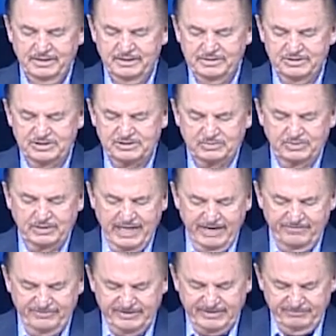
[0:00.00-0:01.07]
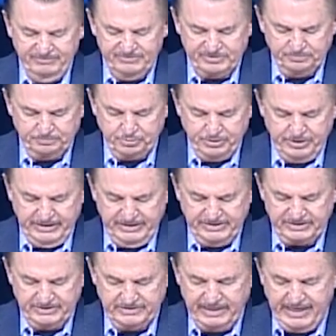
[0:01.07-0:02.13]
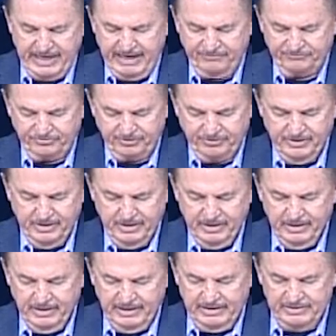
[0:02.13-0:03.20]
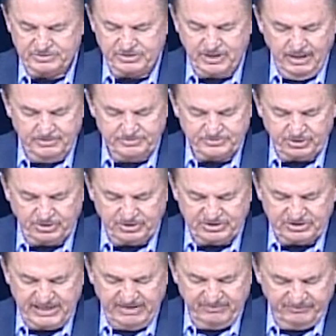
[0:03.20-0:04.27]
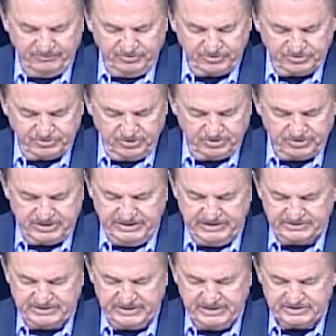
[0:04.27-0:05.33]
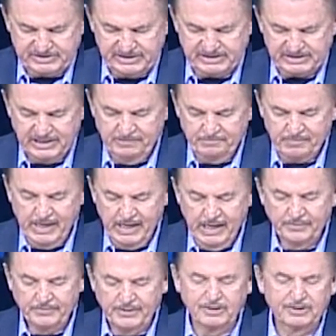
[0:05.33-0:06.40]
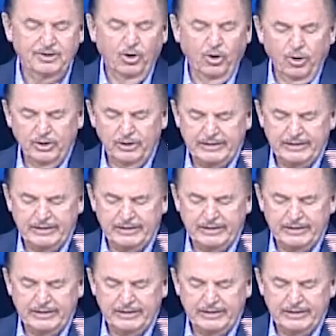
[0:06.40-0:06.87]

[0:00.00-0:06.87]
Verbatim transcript: Just laugh and give him some praise and laughter. In Psalms 37, verse 13 says this The Lord